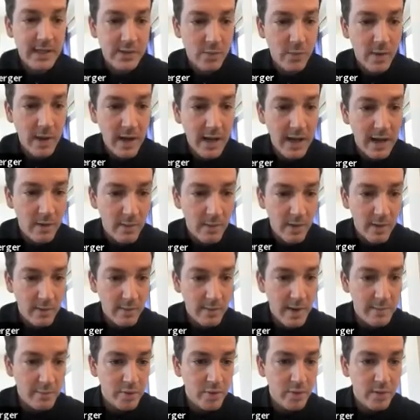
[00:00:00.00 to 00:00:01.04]
as well while
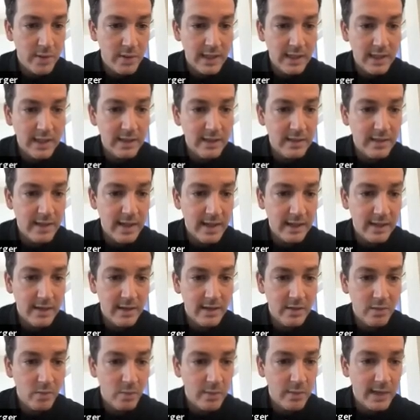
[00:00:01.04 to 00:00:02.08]
I'm doing it that
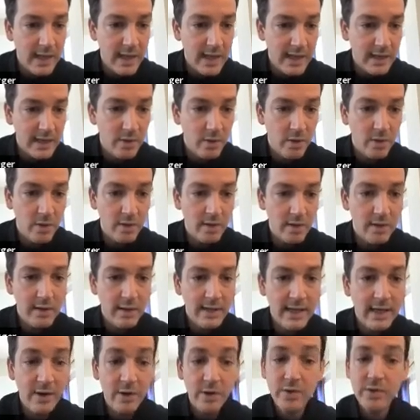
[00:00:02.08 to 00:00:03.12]
we handle
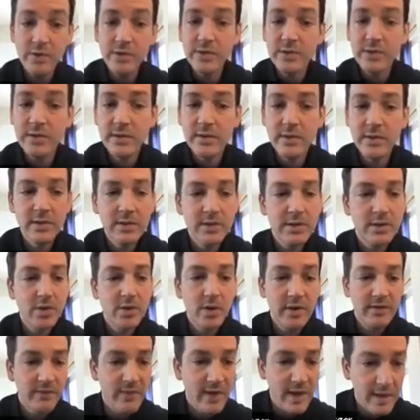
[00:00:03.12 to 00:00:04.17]
errors. So
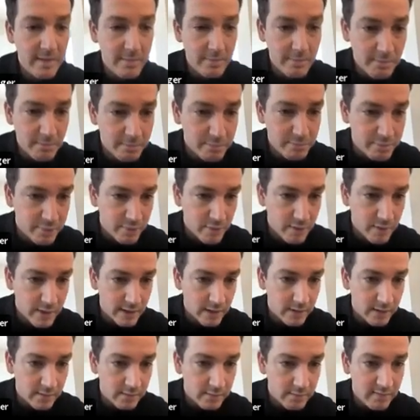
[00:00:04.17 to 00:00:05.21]
if I put
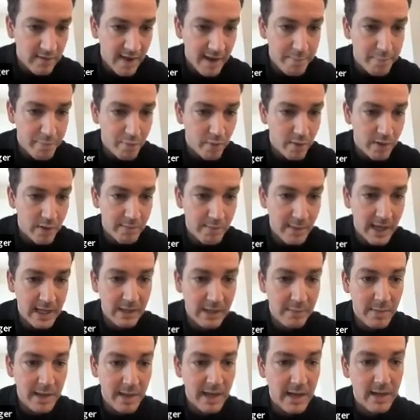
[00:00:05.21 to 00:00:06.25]
like a typo in my
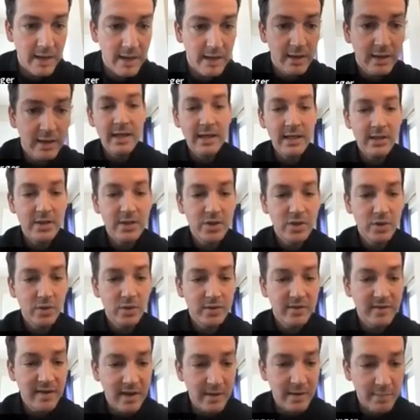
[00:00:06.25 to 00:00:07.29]
email, it
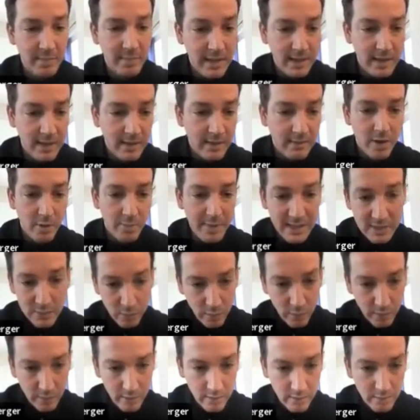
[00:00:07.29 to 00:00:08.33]
should tell me your
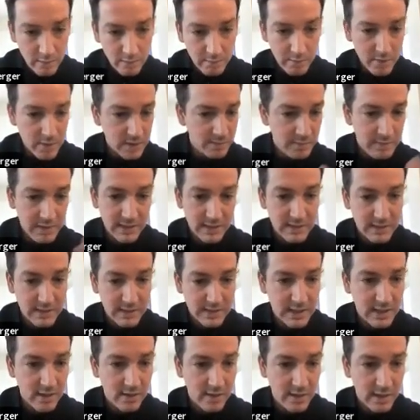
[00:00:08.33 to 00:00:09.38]
password must be
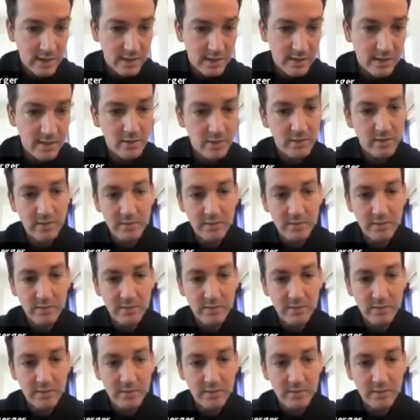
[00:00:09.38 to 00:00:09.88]
6 character.